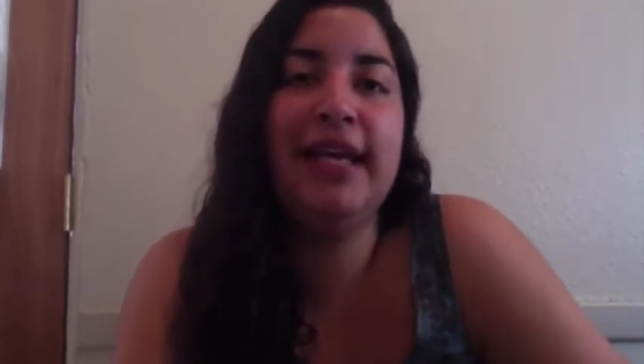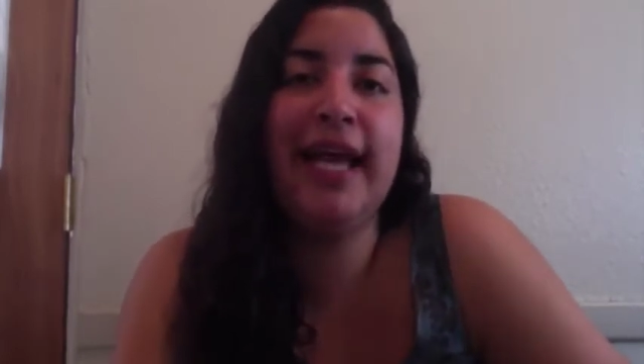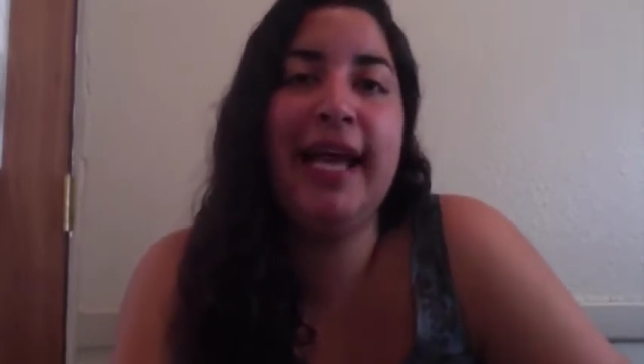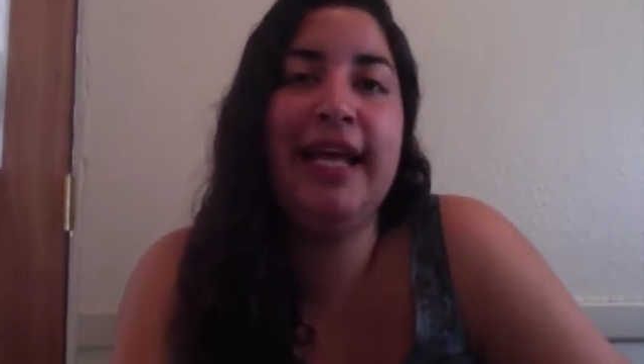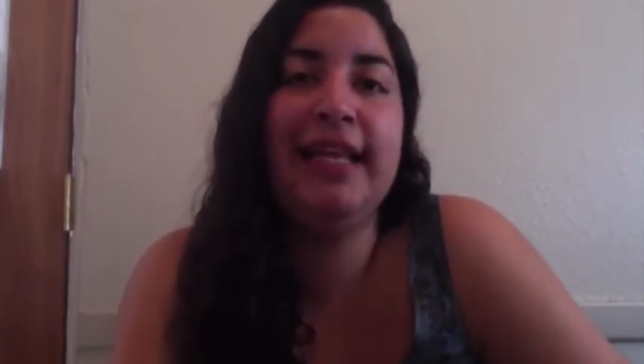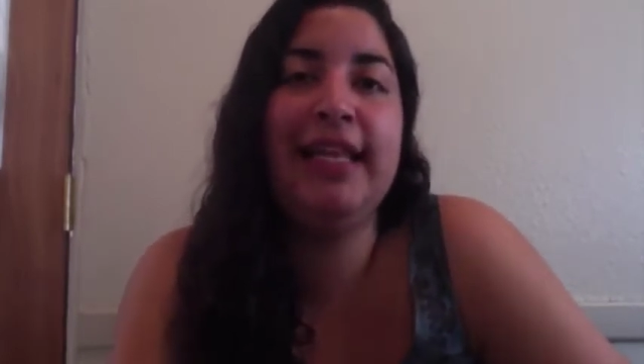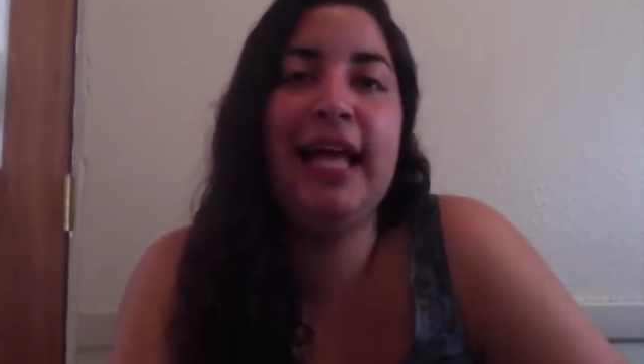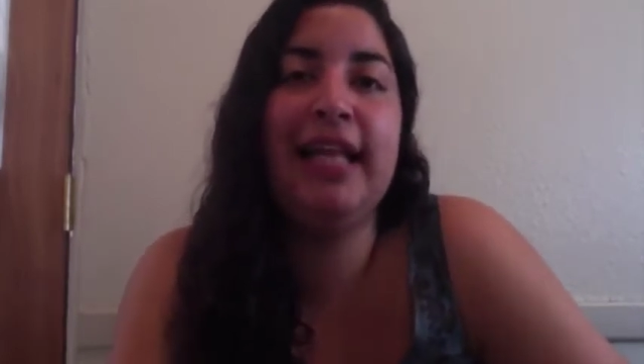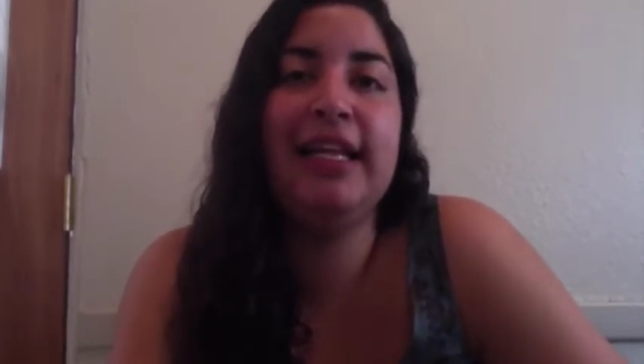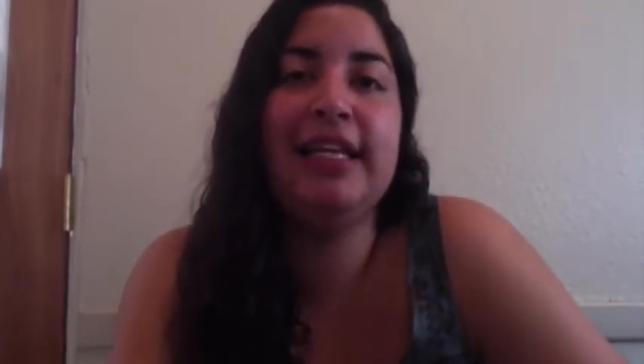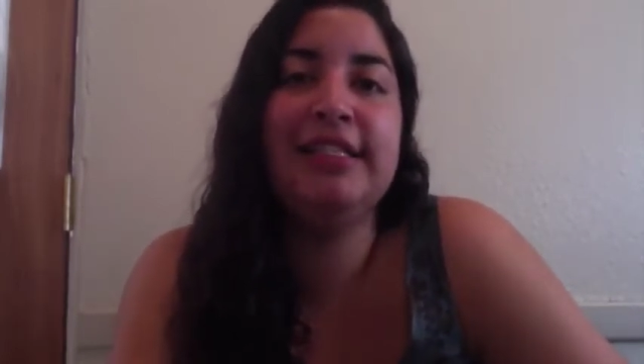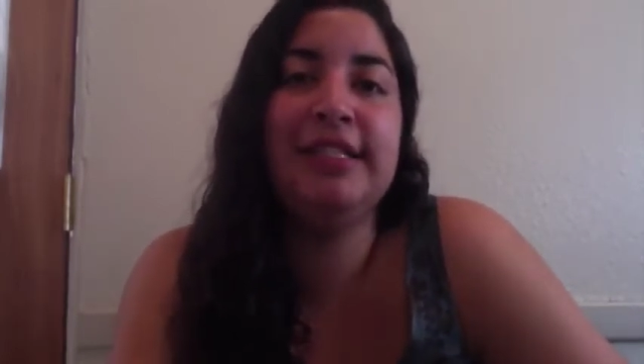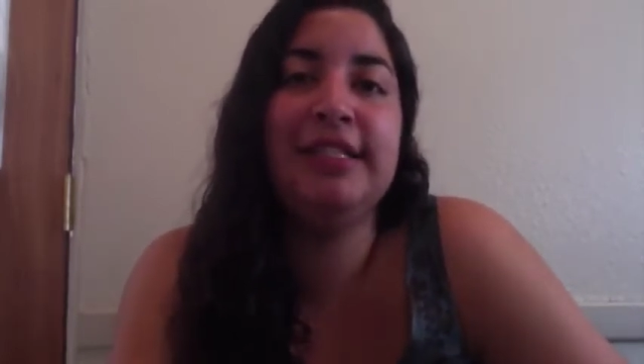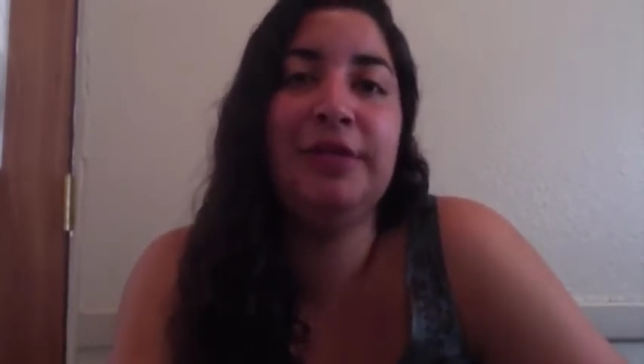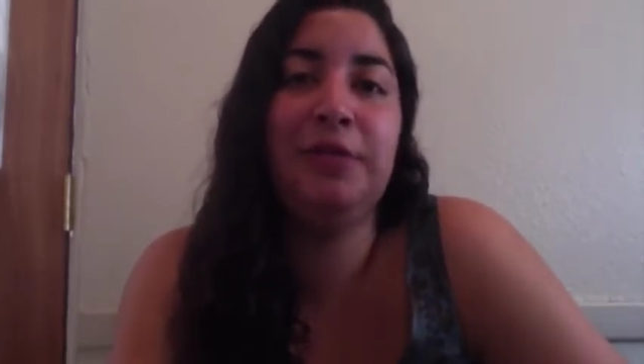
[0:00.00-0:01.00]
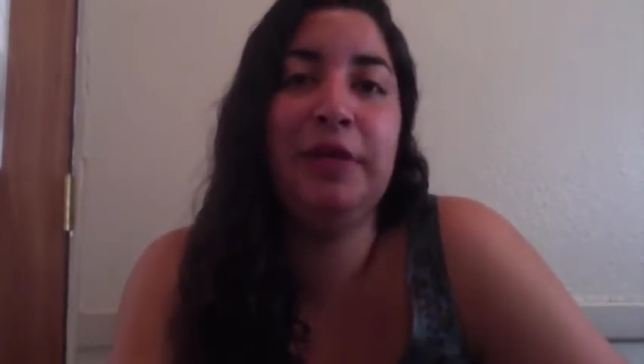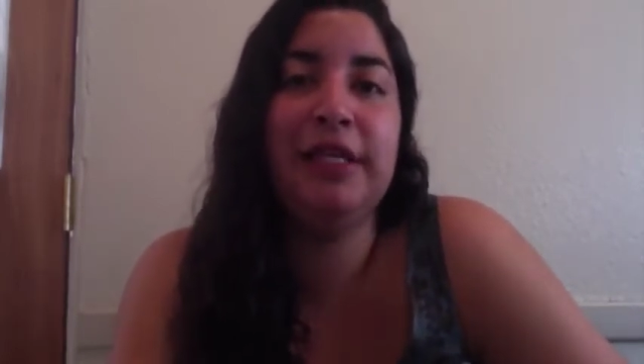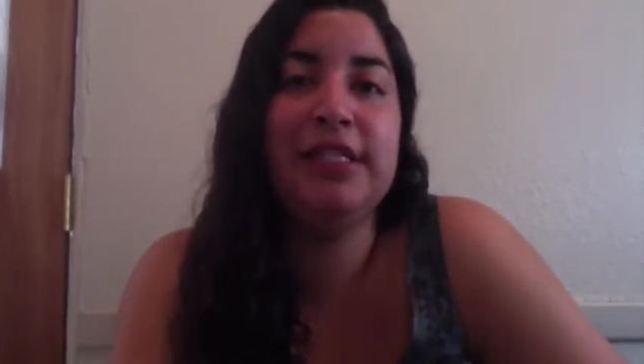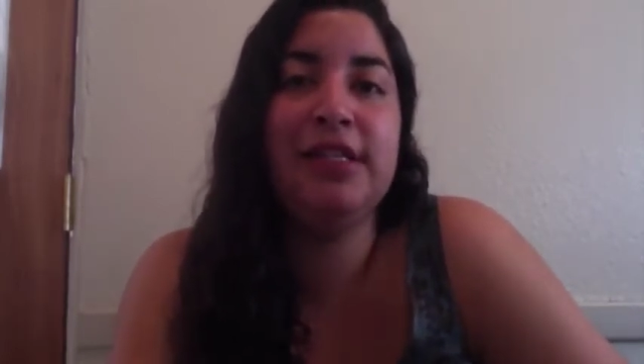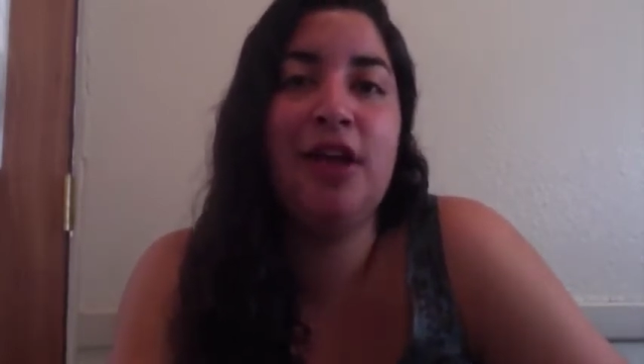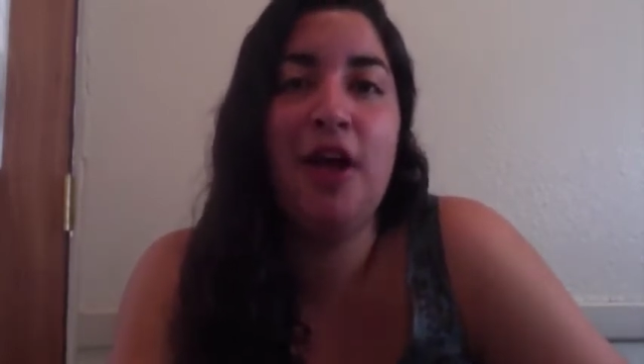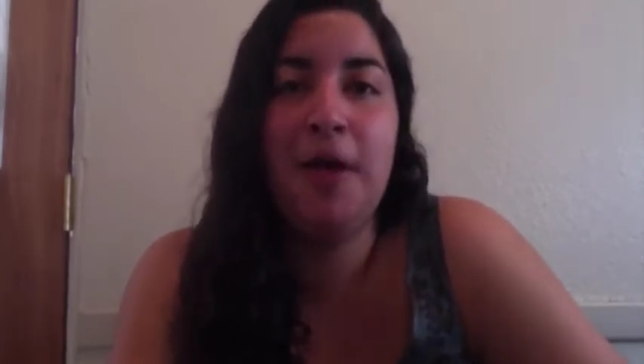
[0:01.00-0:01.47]
and La Leslie
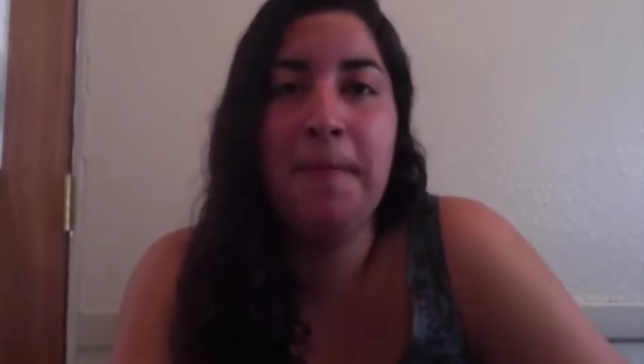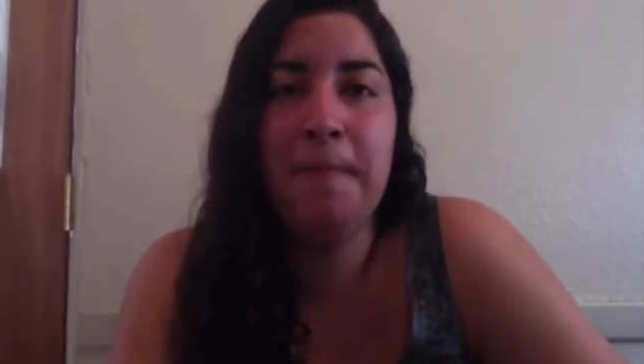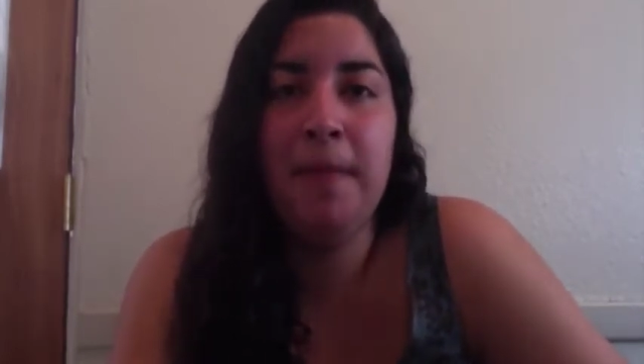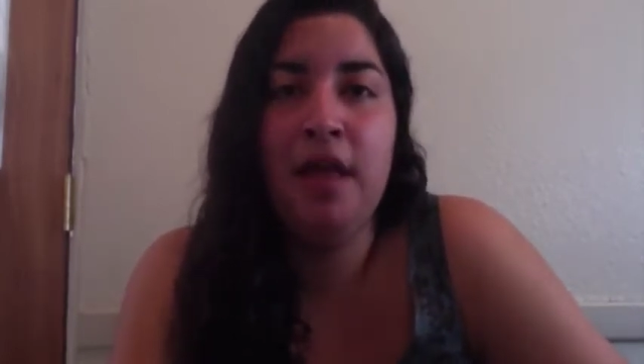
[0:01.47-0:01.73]
Wiesnob.